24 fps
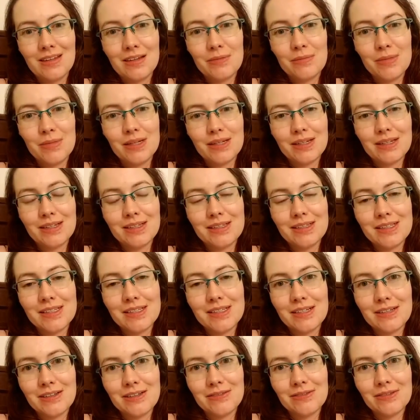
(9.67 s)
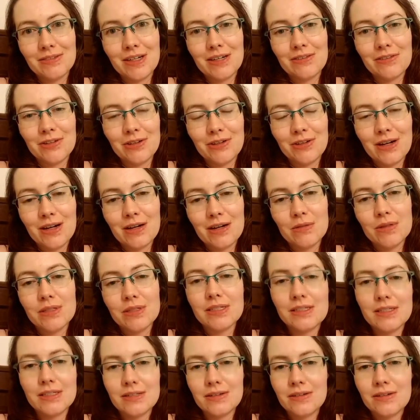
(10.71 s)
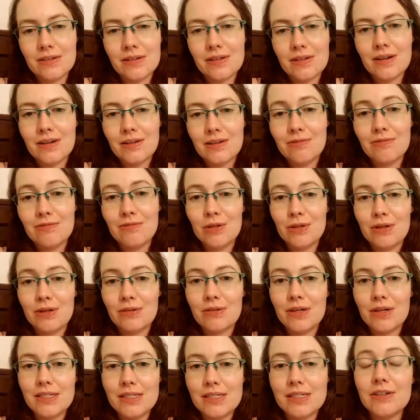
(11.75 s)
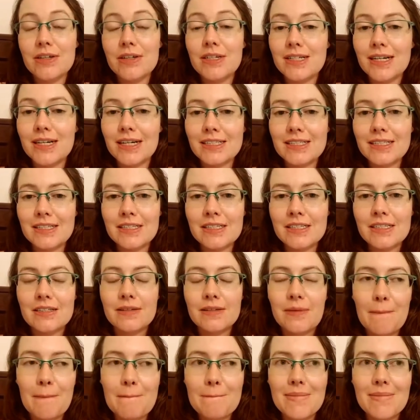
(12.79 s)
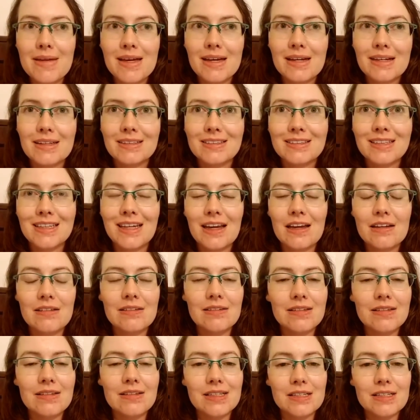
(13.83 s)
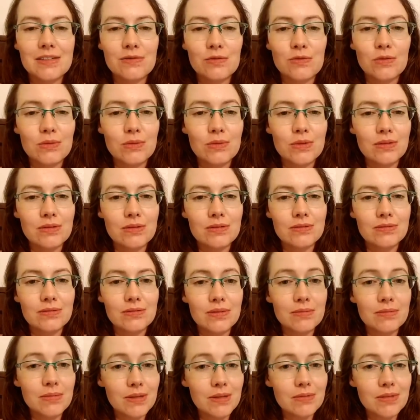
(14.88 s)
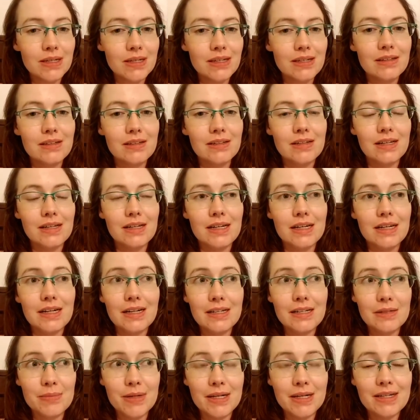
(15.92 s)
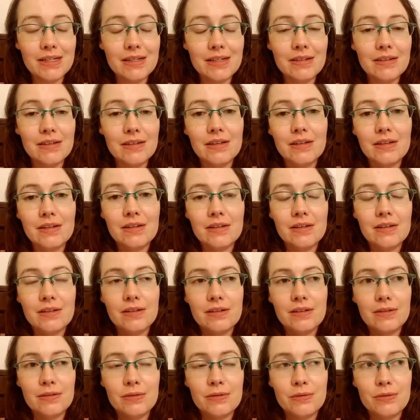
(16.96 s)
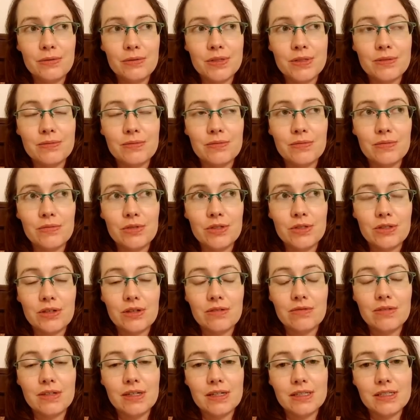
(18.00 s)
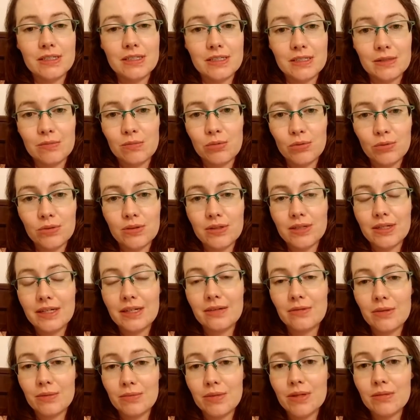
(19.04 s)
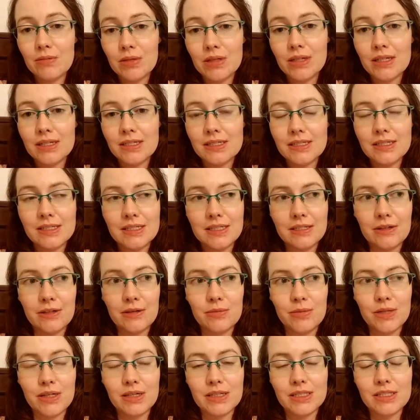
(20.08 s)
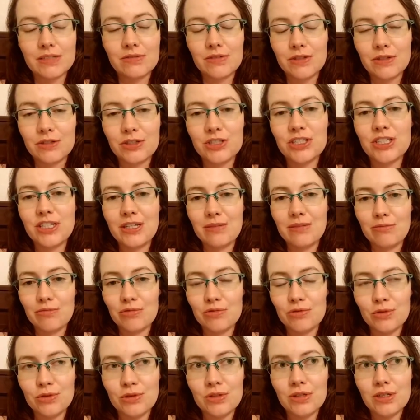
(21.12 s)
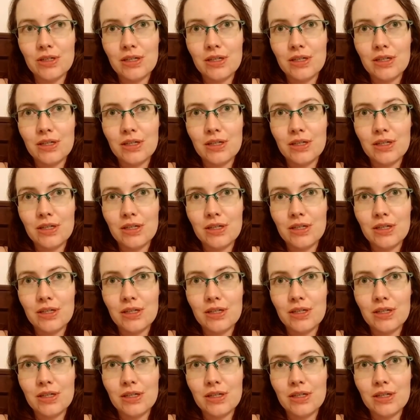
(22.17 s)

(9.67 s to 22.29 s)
because of Governor Abbott's assault on voting rights here in Texas. Again, as a former Republican and an independent who's resolved not to support any Republicans this year because of their shameful